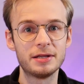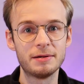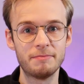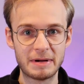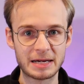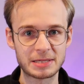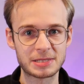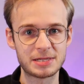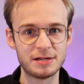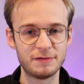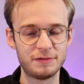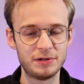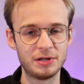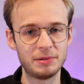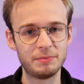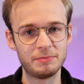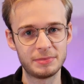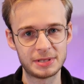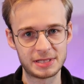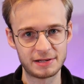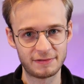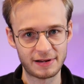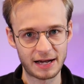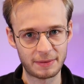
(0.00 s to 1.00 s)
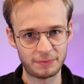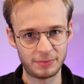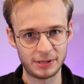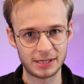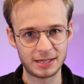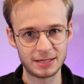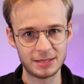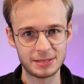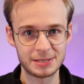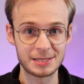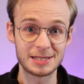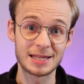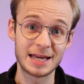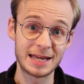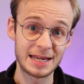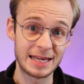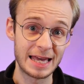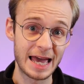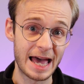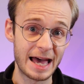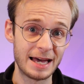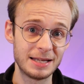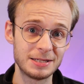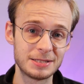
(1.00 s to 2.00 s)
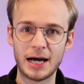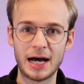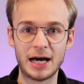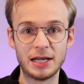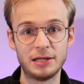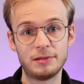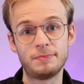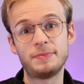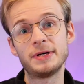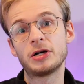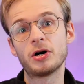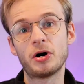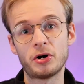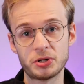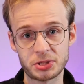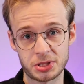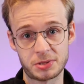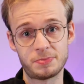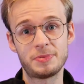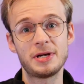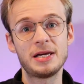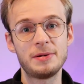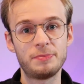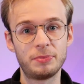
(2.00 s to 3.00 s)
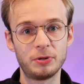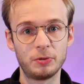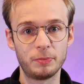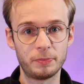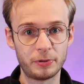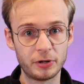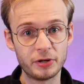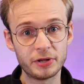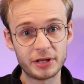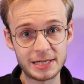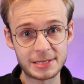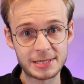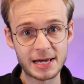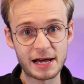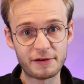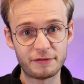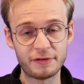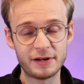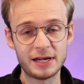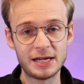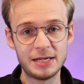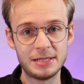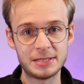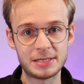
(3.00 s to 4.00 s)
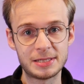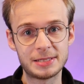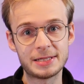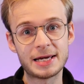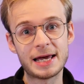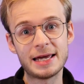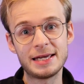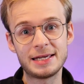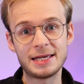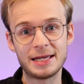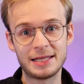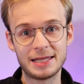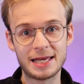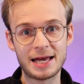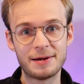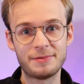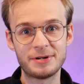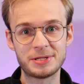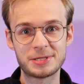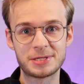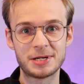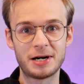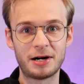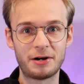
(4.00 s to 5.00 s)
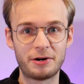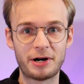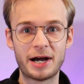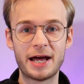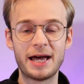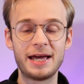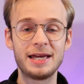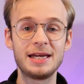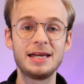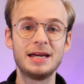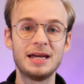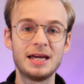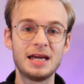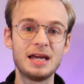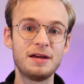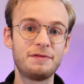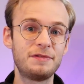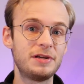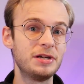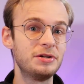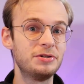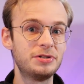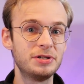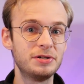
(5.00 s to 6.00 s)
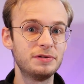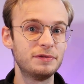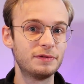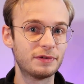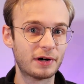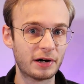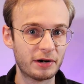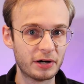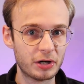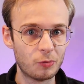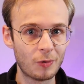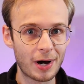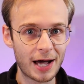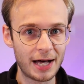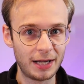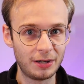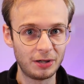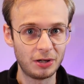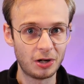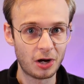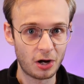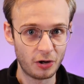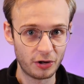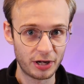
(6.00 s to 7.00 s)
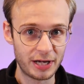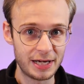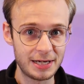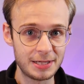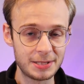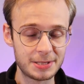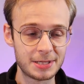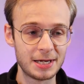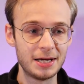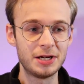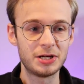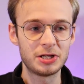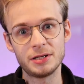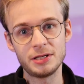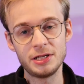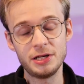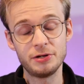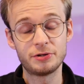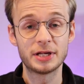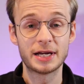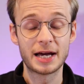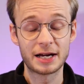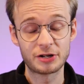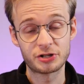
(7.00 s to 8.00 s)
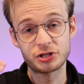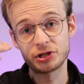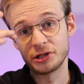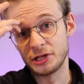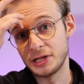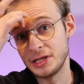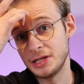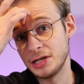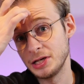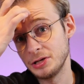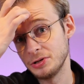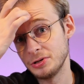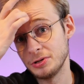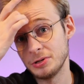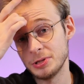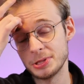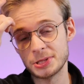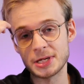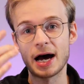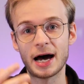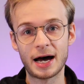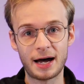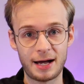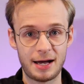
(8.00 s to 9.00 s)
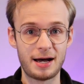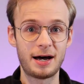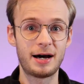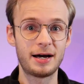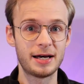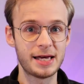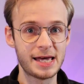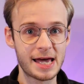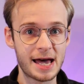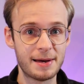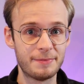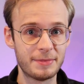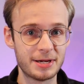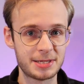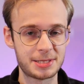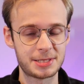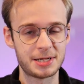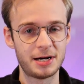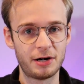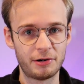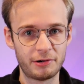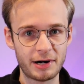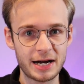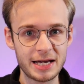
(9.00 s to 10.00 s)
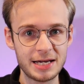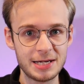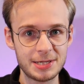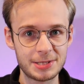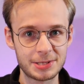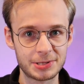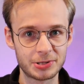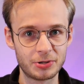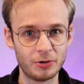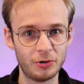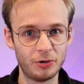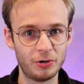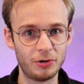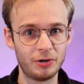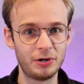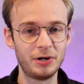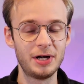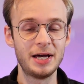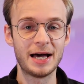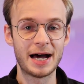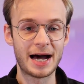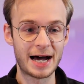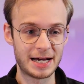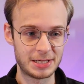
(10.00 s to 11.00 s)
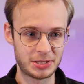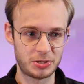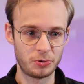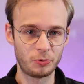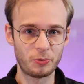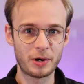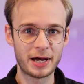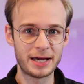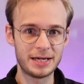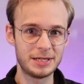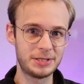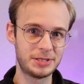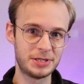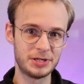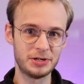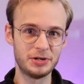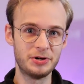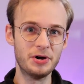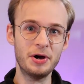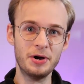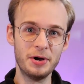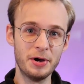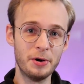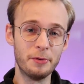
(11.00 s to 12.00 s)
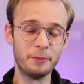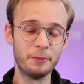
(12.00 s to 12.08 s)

the massive numbers of applicants they get. And because people put this effort into taking the MSRA, if you do very well on it, you can actually use a high MSRA score as a way to